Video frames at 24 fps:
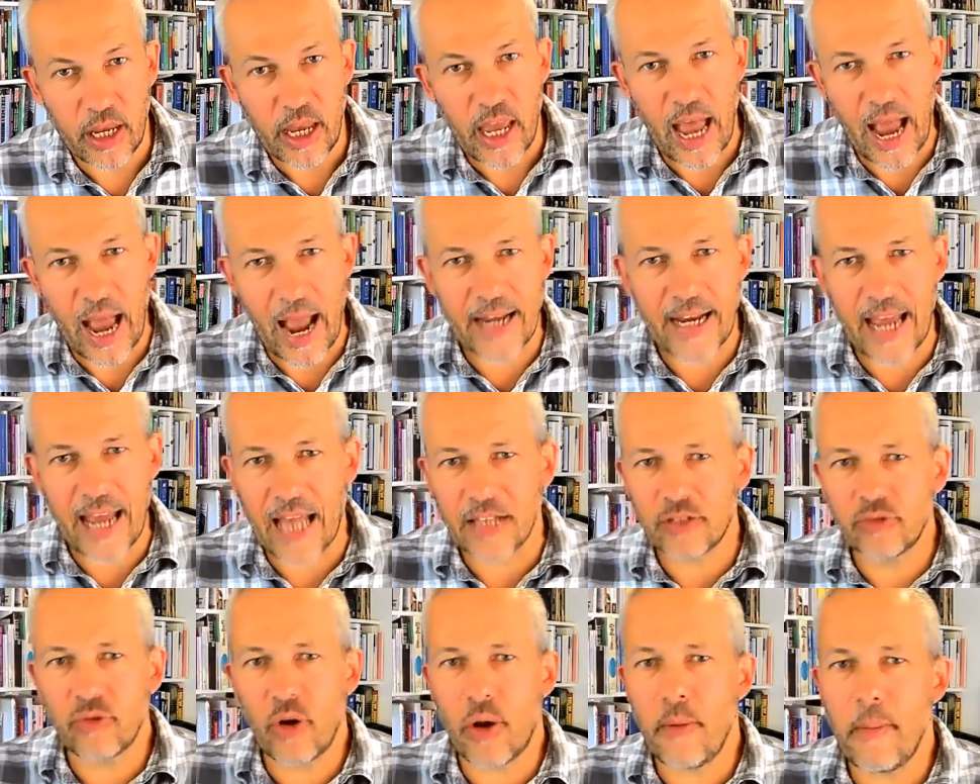and
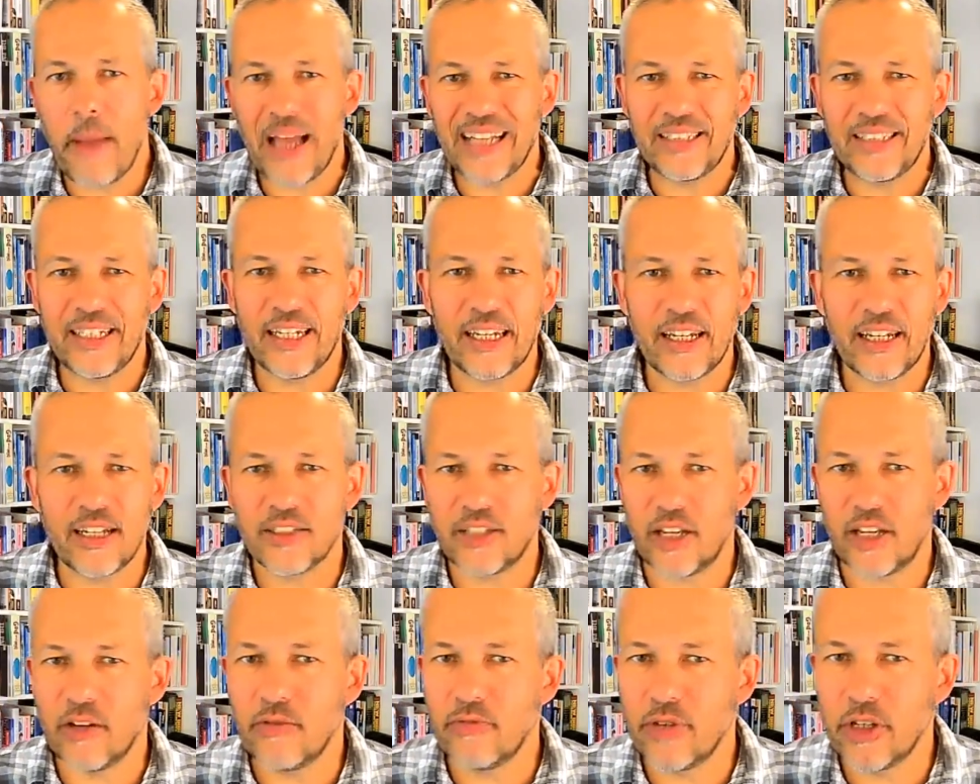as romantic as
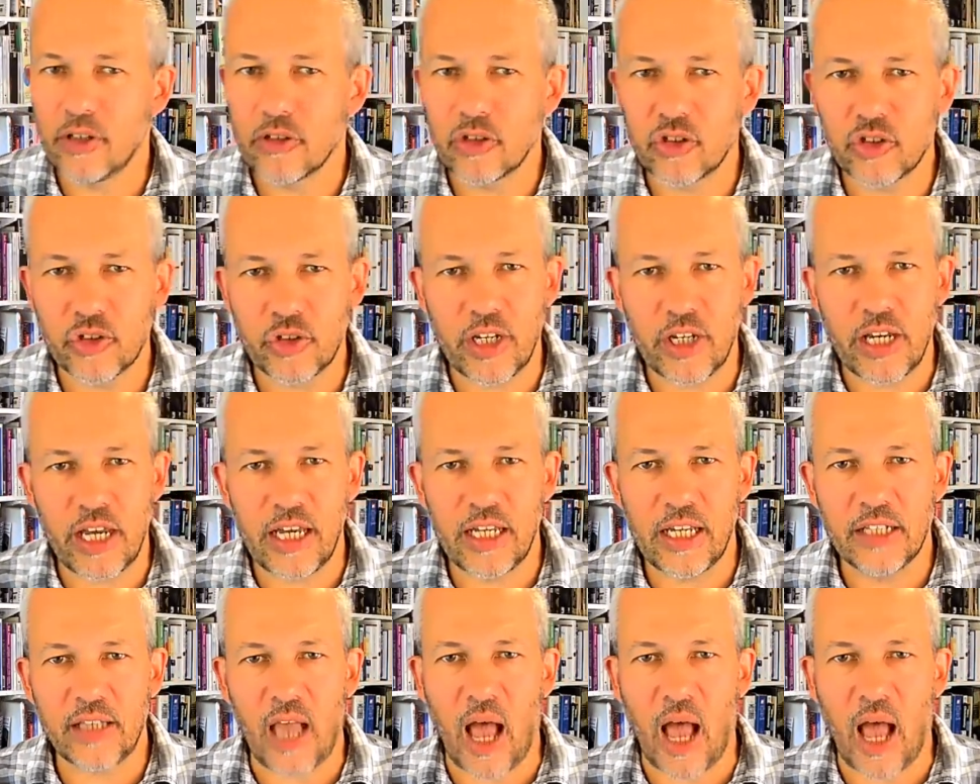a real tree is,